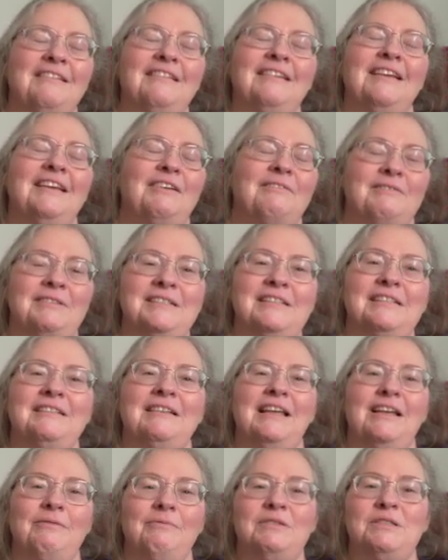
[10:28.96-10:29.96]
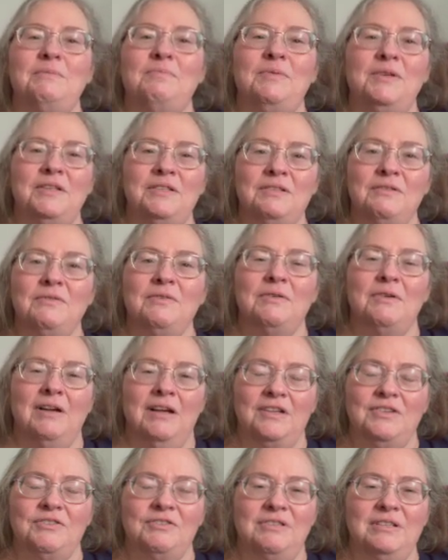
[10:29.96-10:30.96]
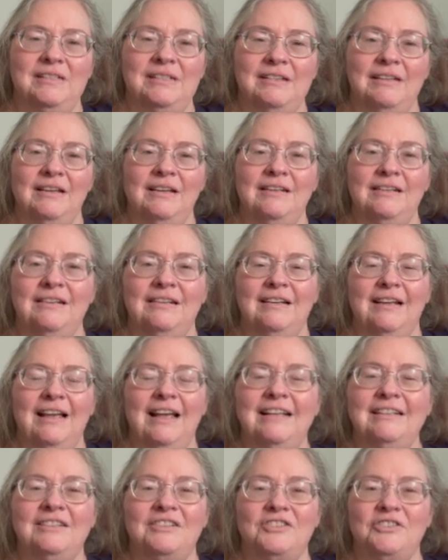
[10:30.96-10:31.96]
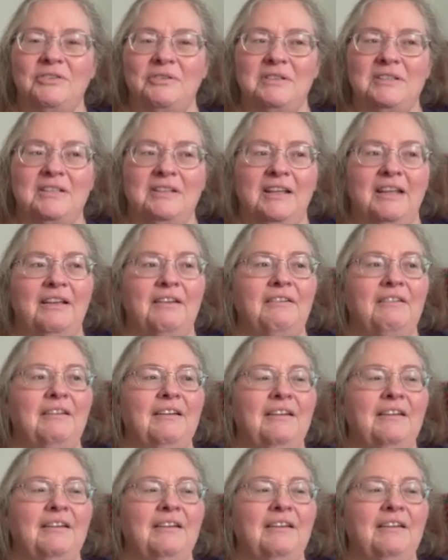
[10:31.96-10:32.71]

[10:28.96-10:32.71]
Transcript: it was a beautiful countryside, and I had to show it to you.